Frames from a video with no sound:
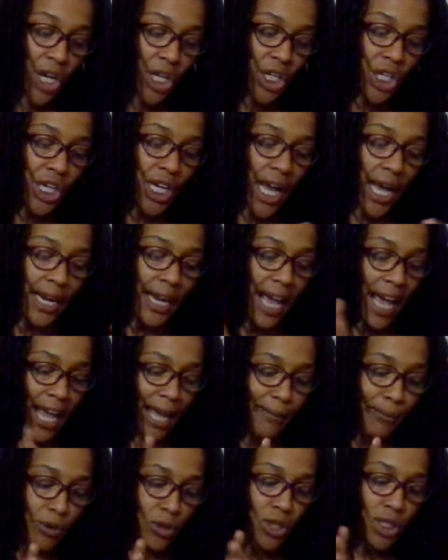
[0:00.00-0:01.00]
you're not
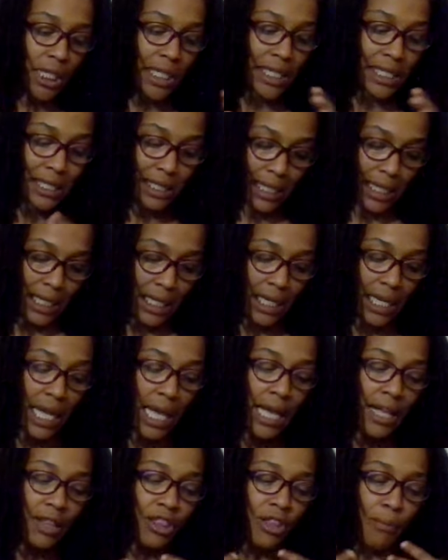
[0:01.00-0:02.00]
able to see
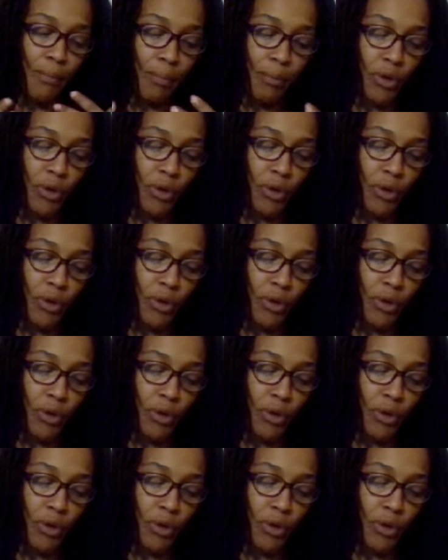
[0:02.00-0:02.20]
the,